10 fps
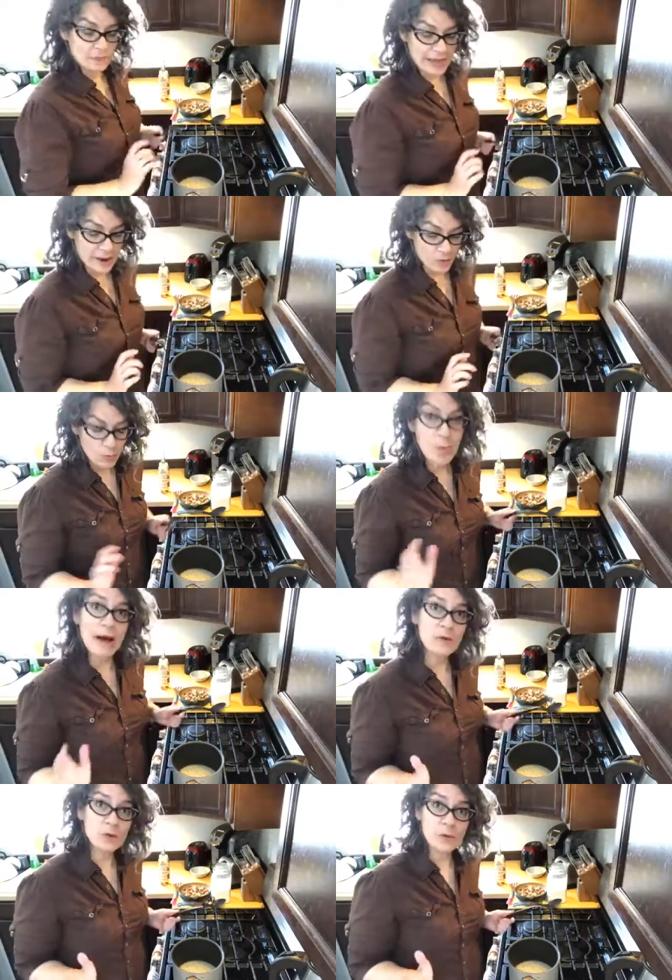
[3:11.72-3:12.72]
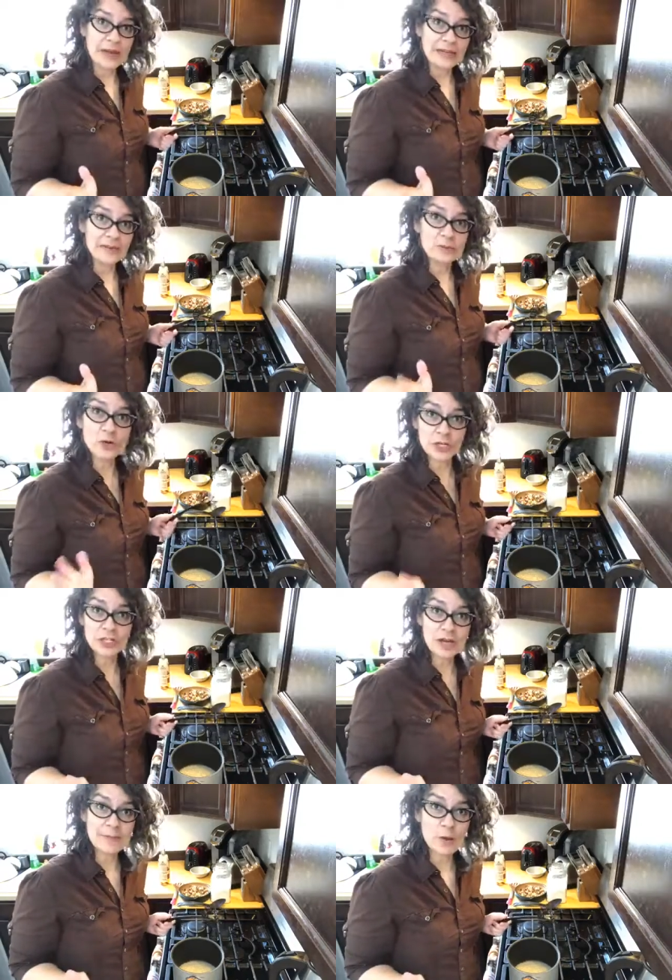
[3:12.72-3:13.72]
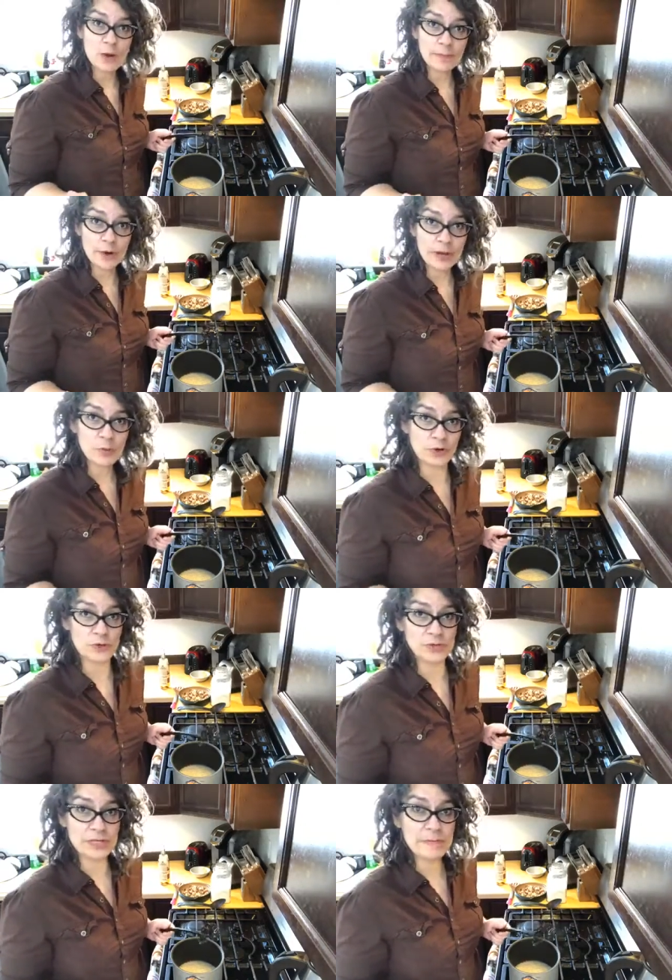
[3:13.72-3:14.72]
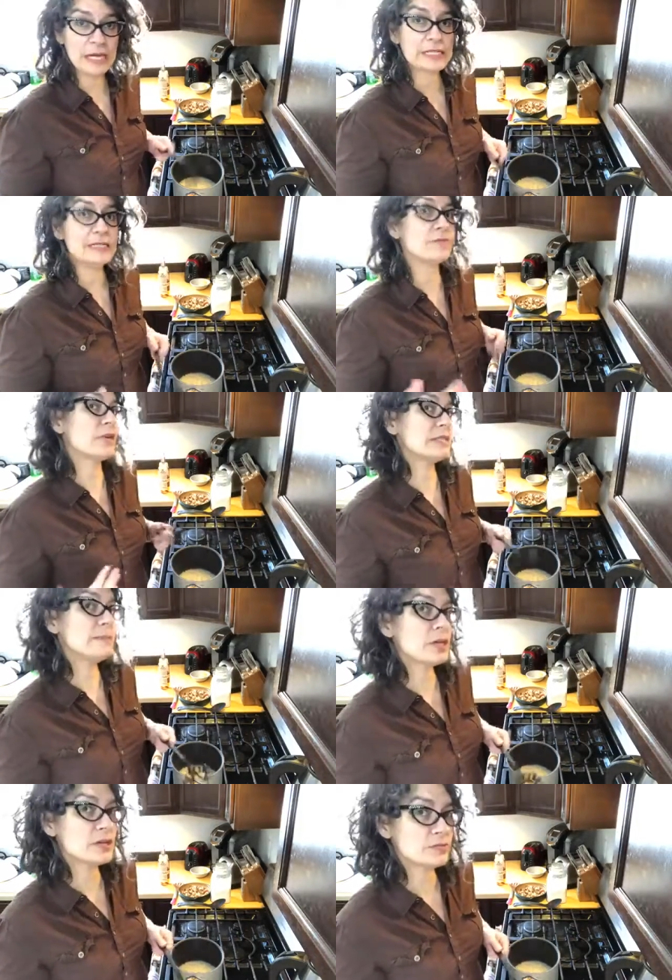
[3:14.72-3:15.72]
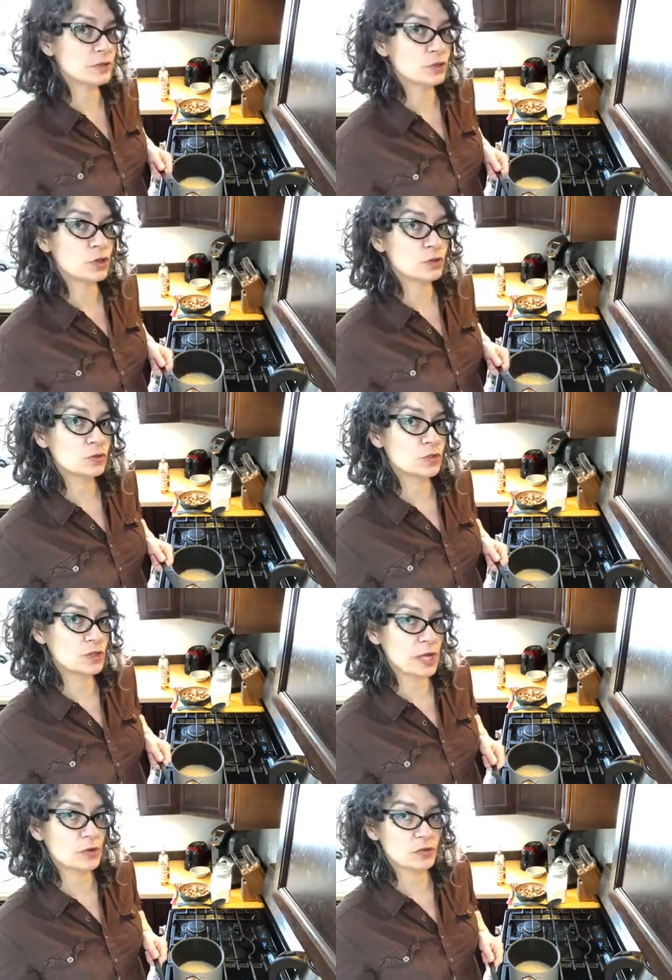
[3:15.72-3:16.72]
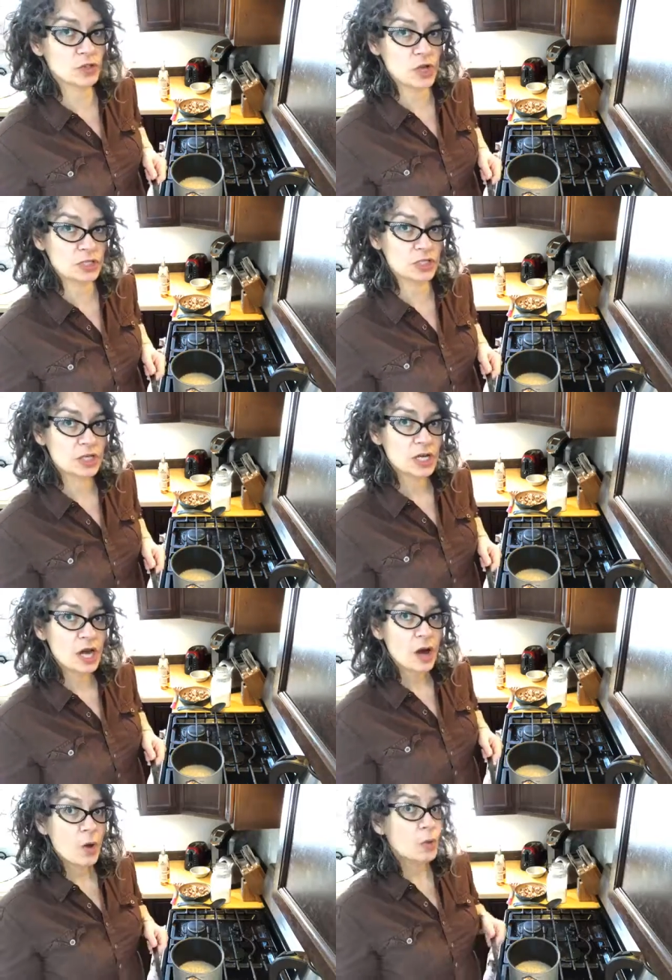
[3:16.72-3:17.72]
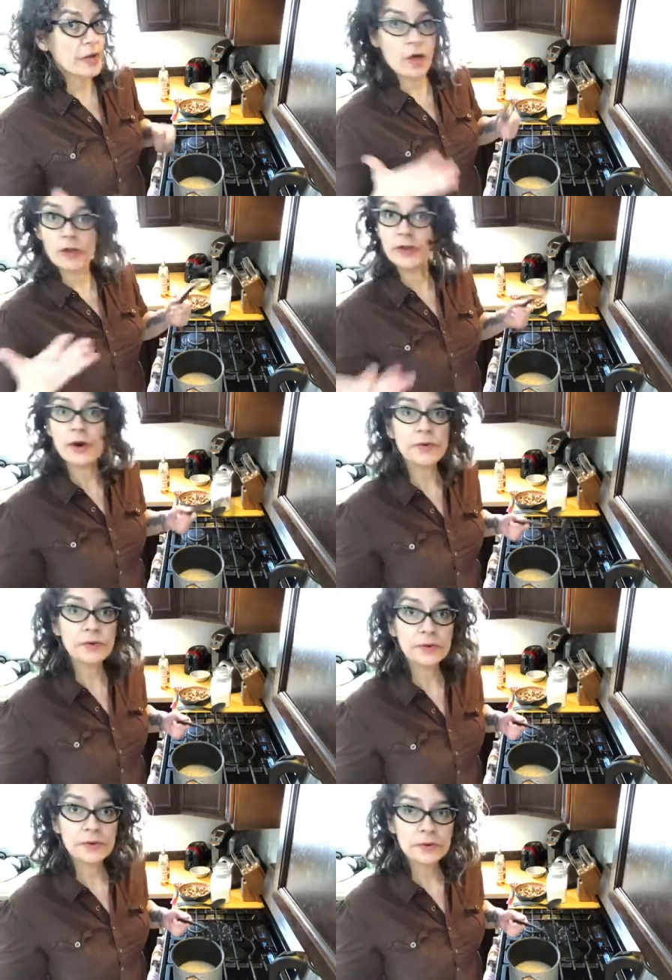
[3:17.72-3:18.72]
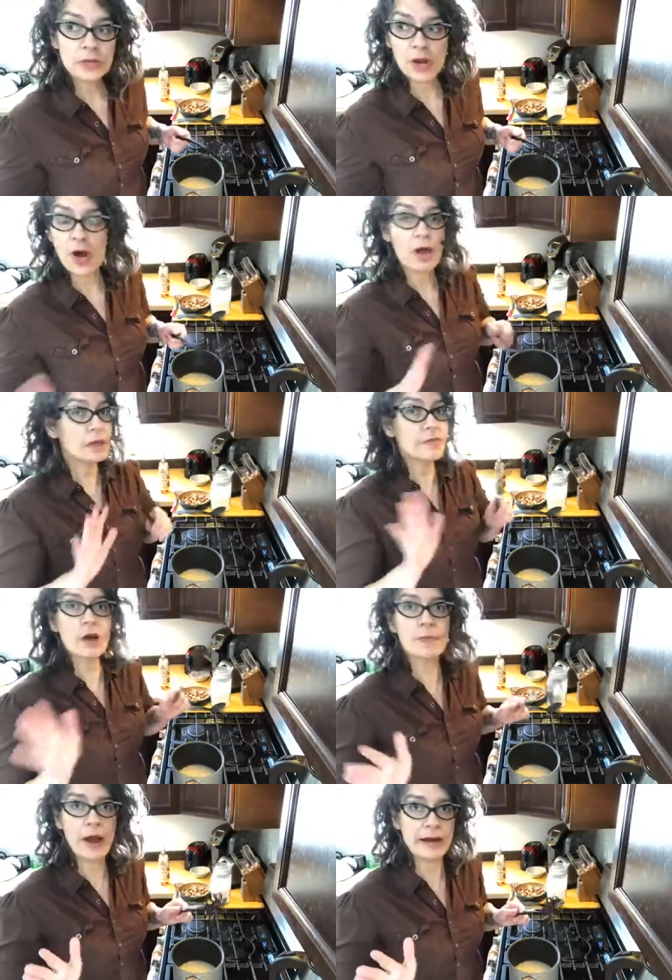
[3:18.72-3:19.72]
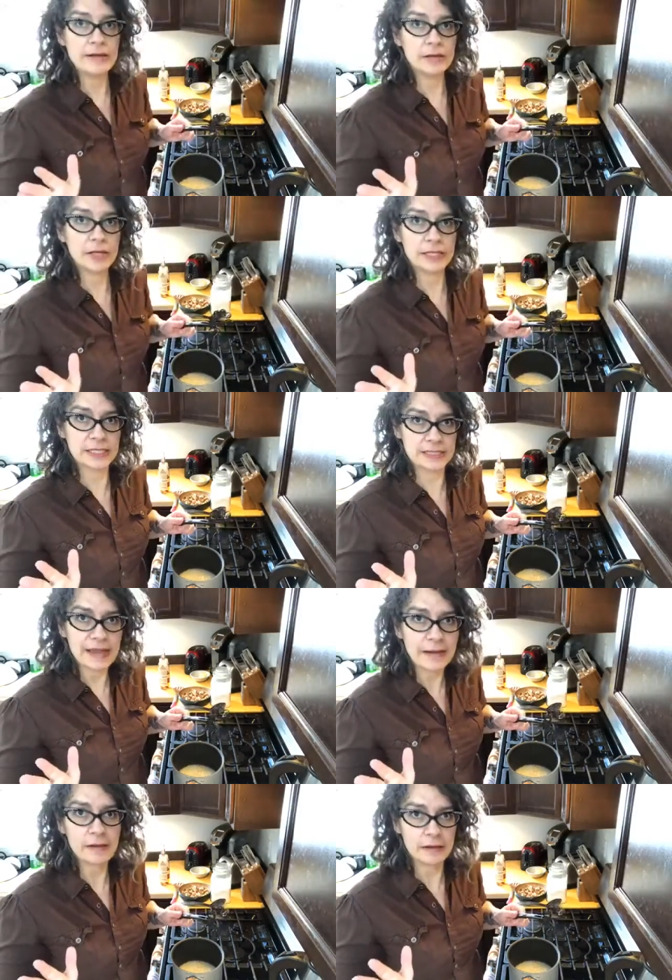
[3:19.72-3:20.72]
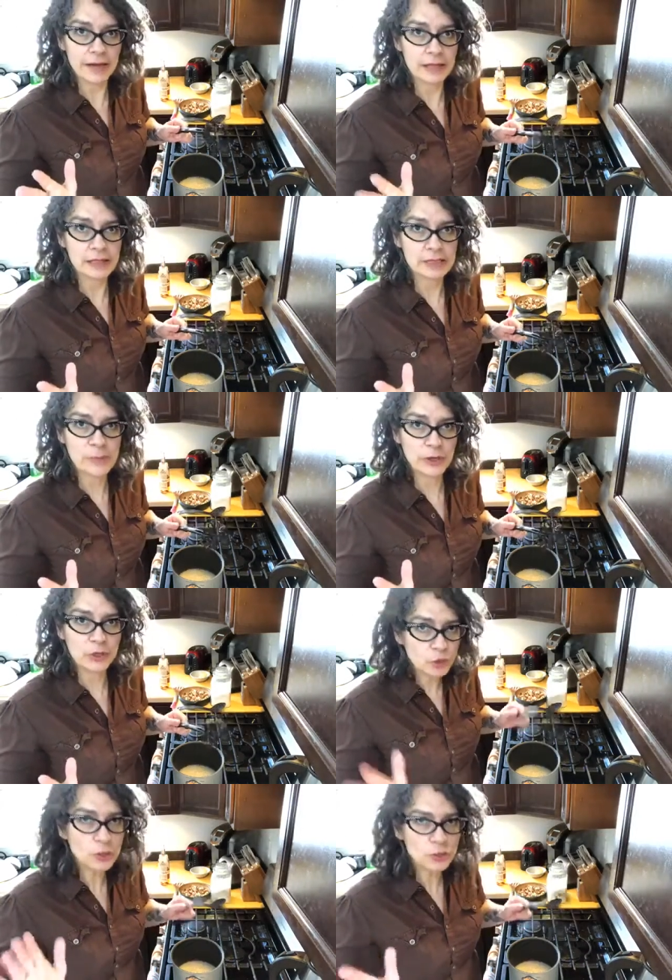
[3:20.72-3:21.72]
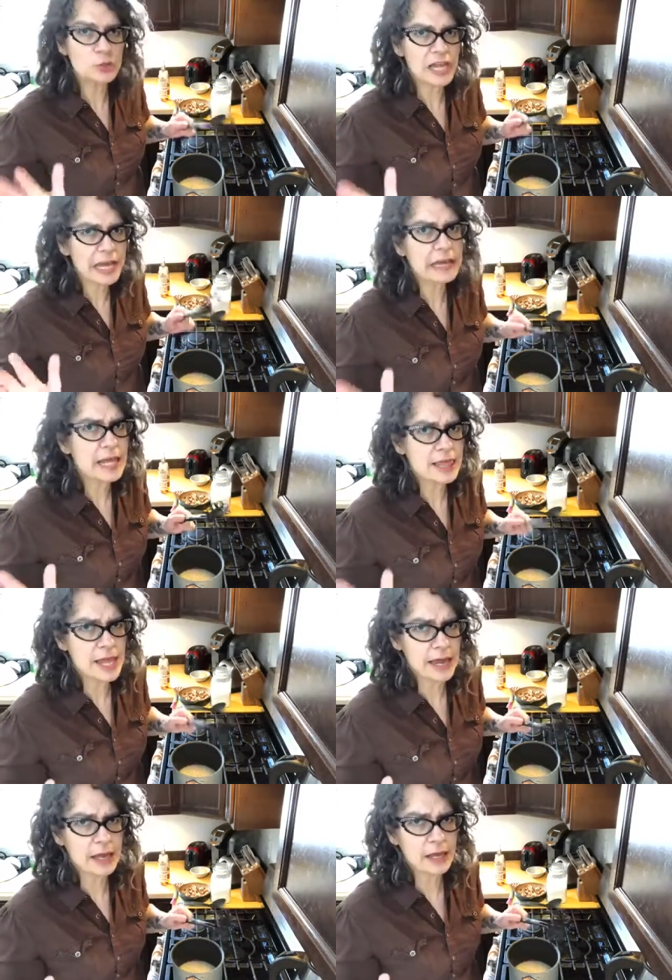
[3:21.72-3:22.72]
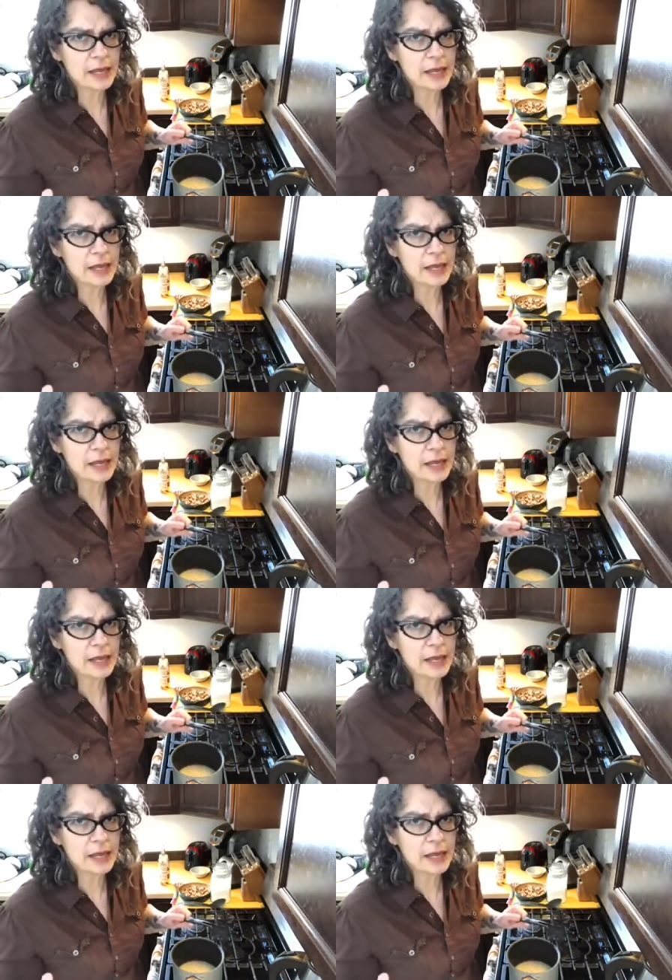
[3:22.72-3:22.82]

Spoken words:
Now, while we're waiting, we're gonna talk about what bread we're using, because the recipe calls for stale croissants. We all know that all of our bread is stale at this point. You could use anything